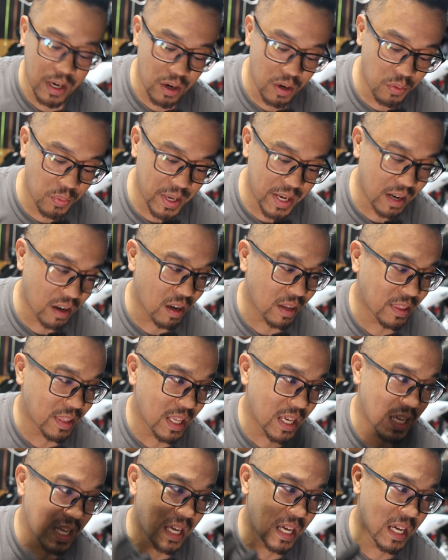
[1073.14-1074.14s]
go. We got
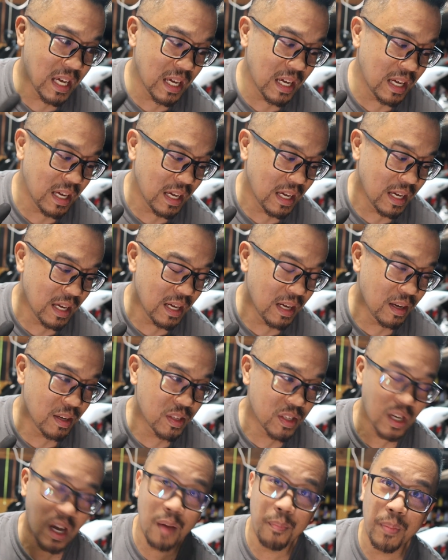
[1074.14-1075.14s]
the
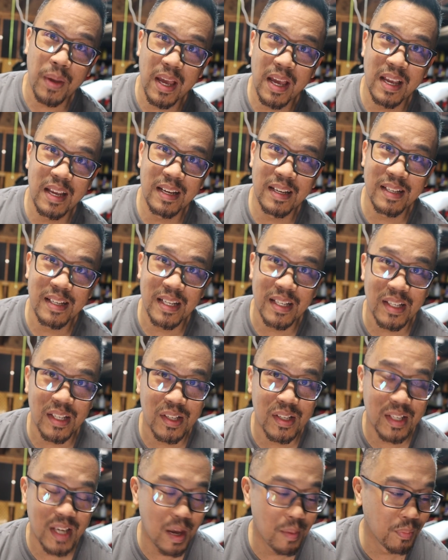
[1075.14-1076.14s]
top end
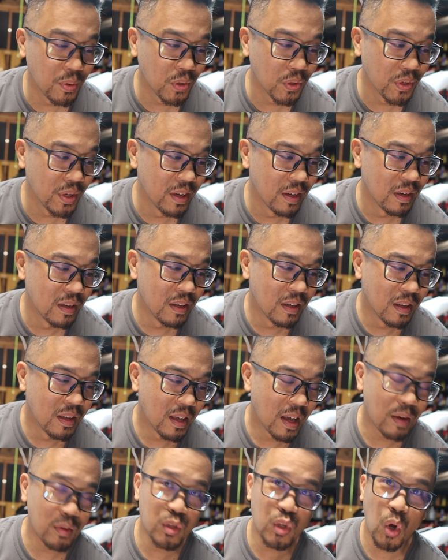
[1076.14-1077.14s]
disassembled.
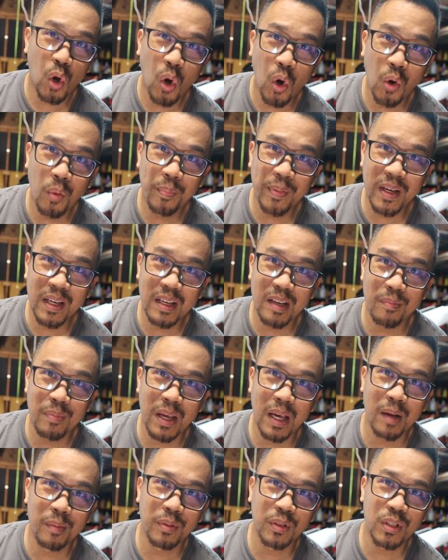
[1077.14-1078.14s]
I was hoping to
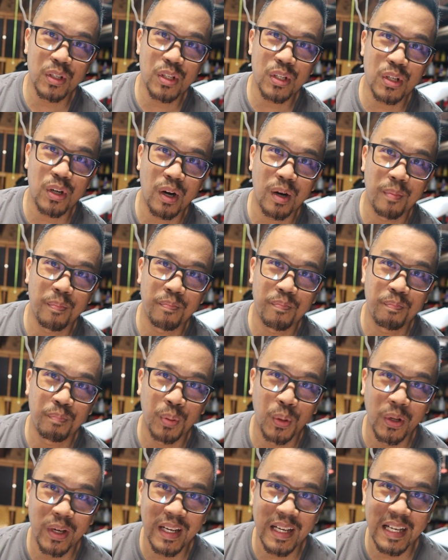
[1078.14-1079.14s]
be able to start
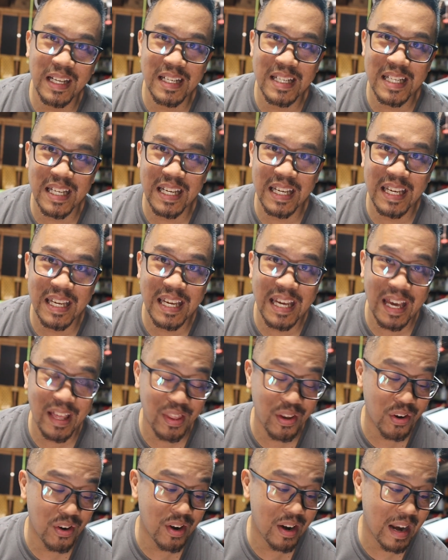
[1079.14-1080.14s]
putting it
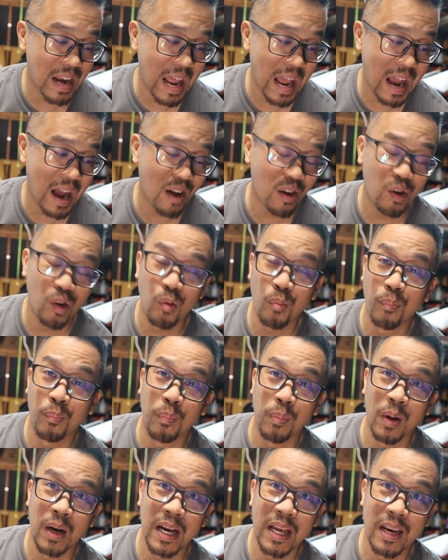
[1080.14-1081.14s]
together now,
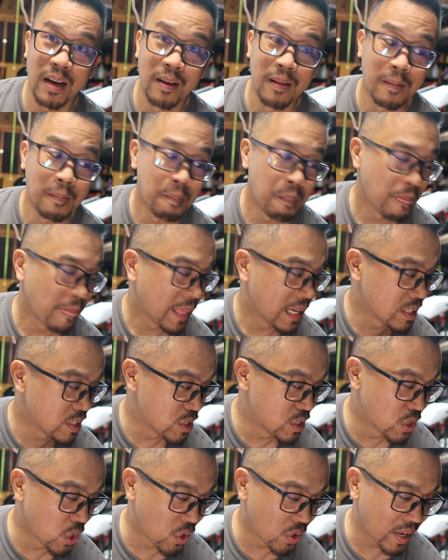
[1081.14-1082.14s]
but
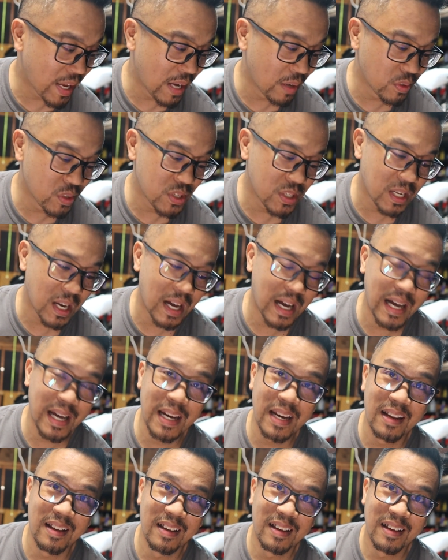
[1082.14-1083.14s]
it's dark
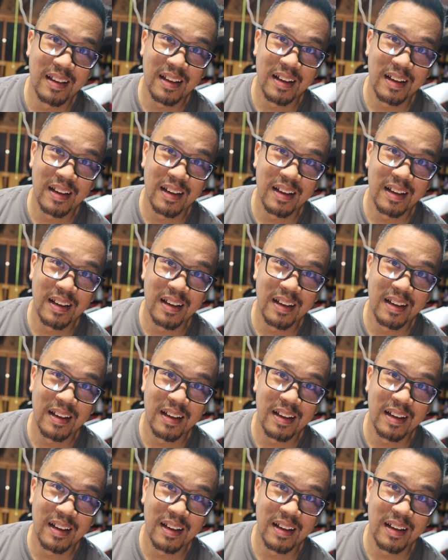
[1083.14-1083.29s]
outside.